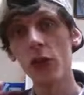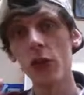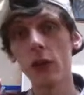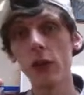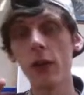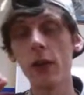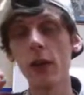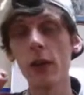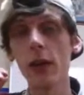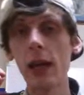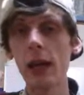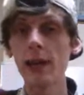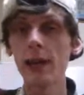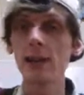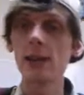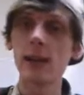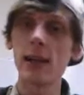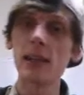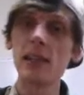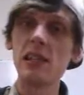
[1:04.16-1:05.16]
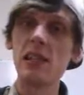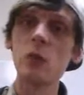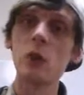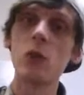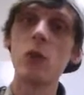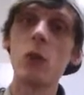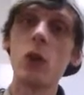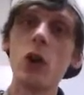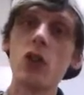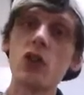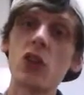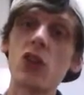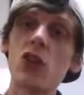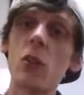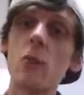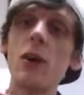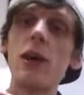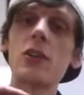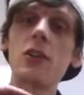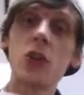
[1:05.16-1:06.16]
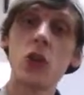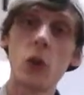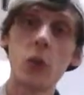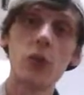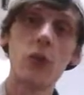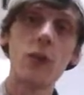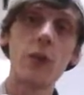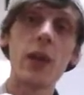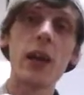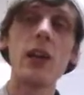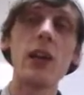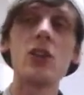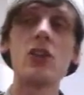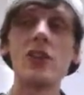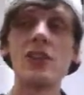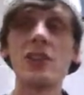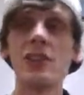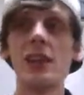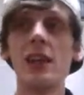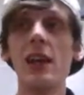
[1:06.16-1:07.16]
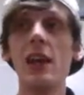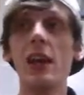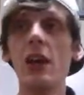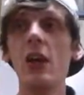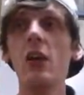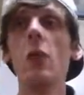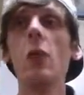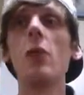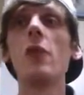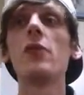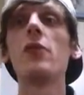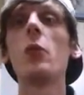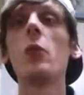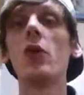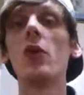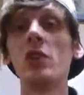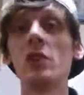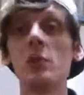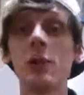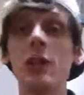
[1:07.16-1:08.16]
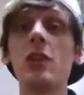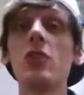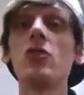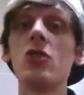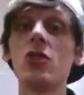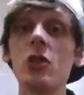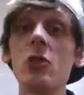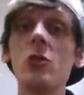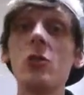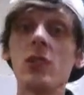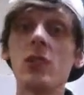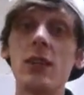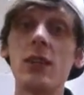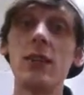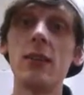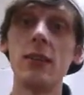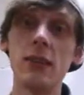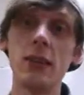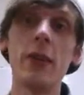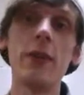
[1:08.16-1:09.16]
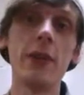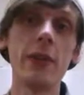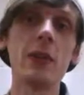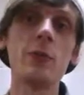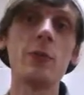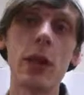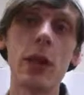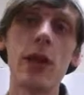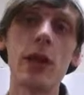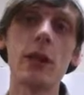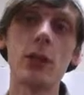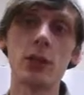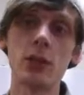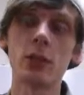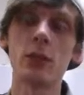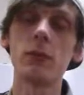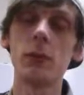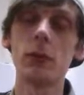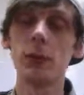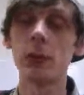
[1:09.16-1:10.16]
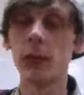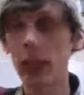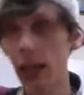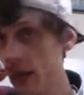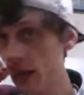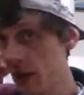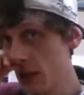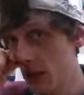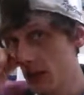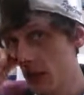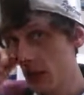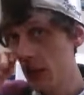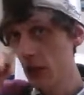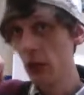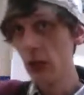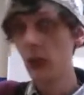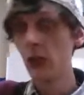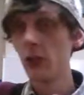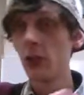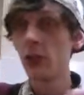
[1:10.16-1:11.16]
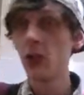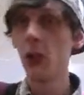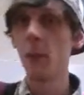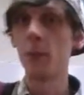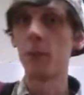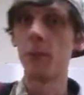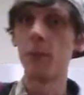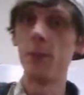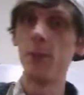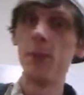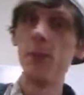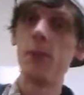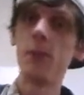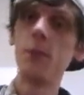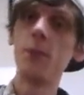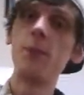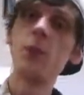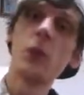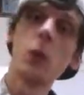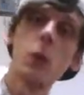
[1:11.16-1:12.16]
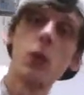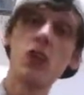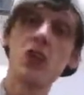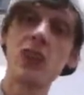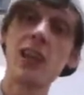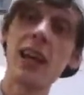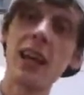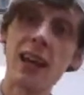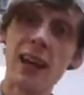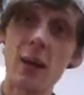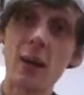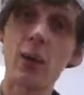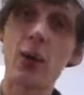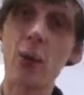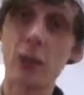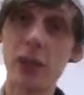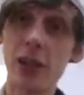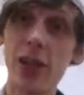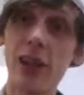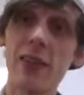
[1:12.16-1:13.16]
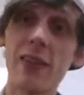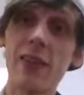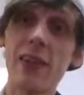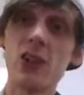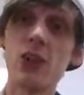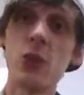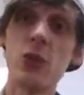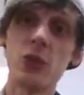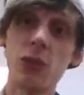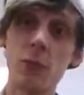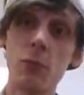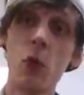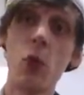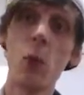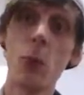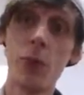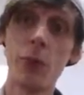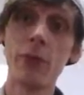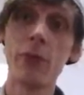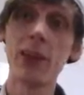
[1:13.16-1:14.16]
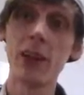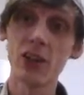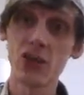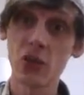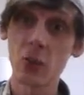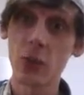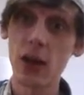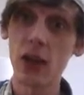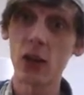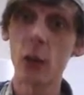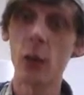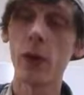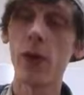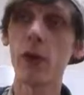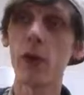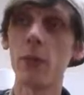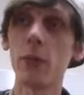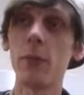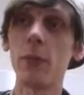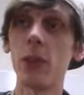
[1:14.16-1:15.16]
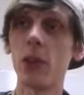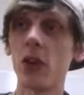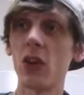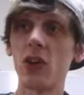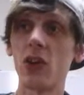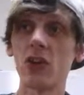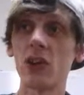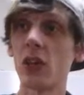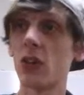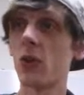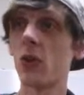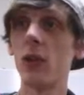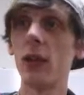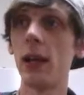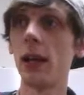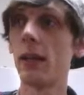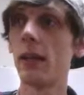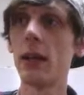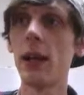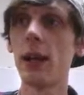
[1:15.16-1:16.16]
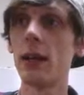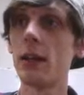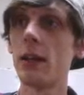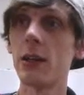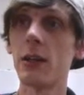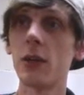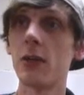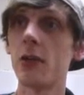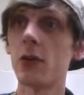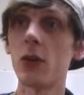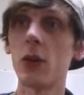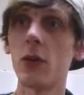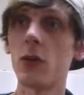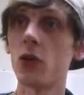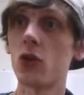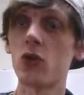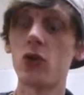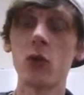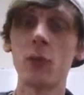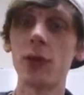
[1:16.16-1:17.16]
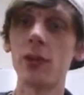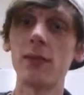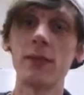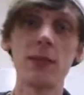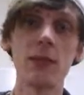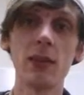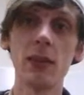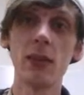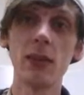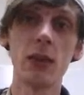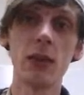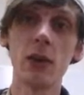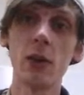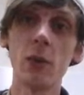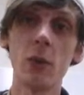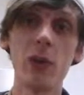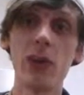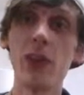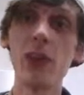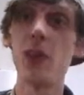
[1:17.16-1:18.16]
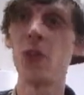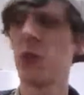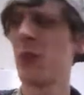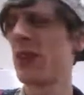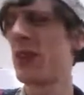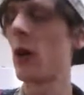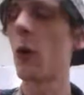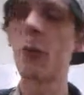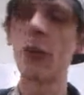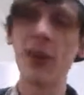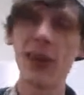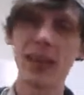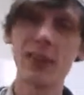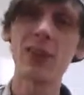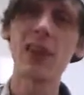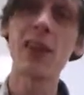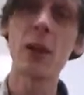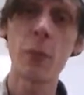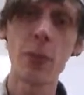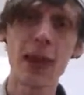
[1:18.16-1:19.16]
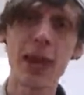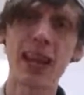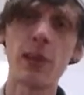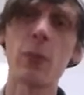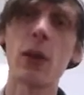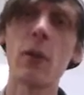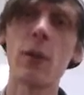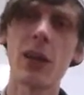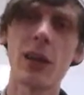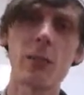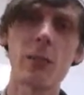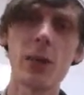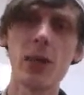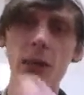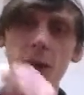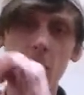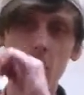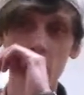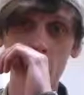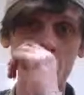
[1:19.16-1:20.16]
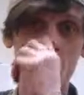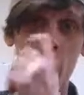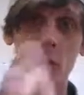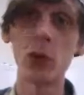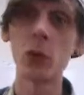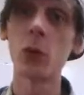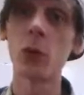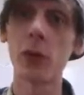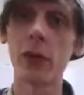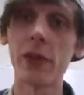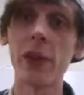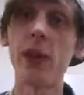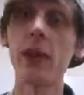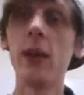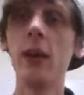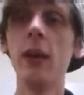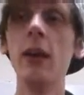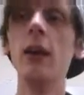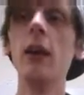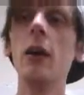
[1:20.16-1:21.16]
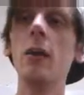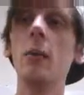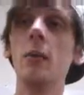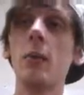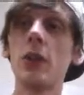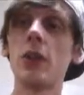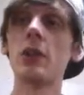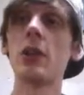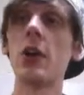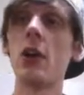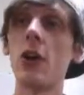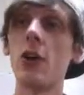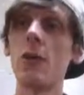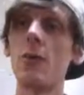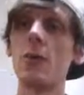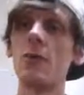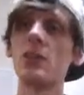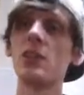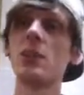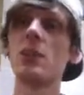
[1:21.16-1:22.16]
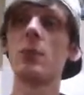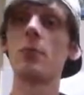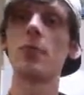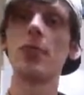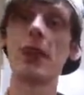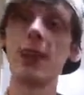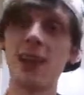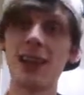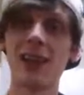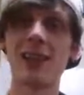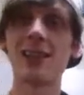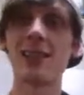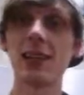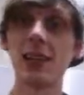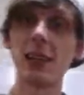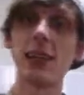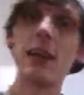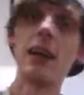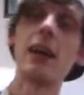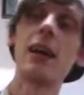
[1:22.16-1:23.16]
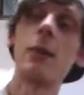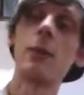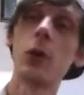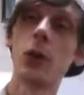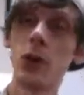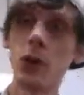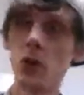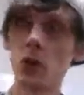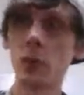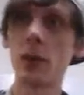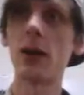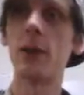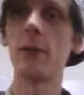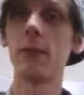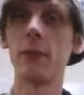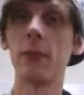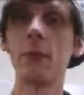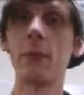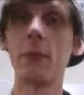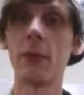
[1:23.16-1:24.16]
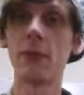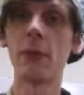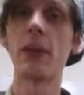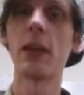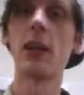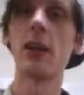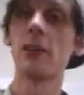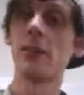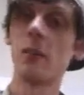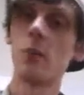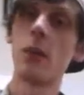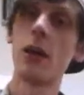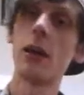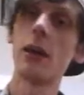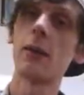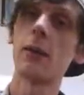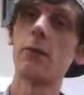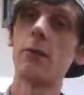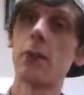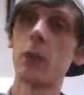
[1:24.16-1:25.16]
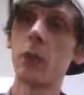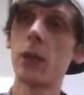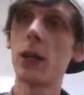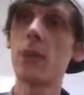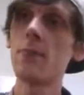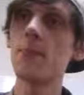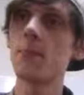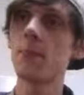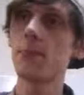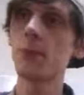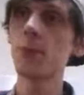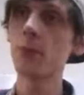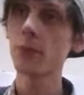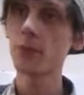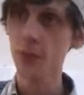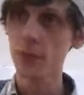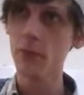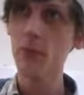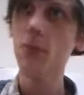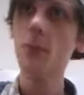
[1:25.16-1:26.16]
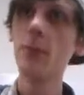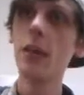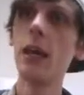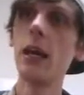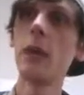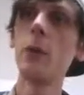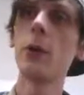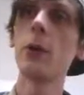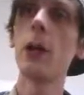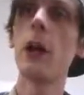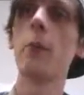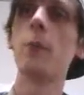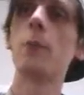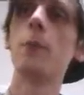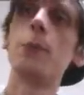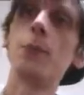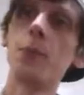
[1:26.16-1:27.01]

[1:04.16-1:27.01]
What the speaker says: the exercises we've worked on the past couple of pages with the one it's been introducing on this page, okay? So, once again, I'm going to play this using multiple fingers to pick with because I don't like the idea of strumming. Without a pick. If I had a pick, maybe I'd be a little more comfortable with it. But since I'm playing classically, I'm going to use my fingers to pick. Okay? Here we go.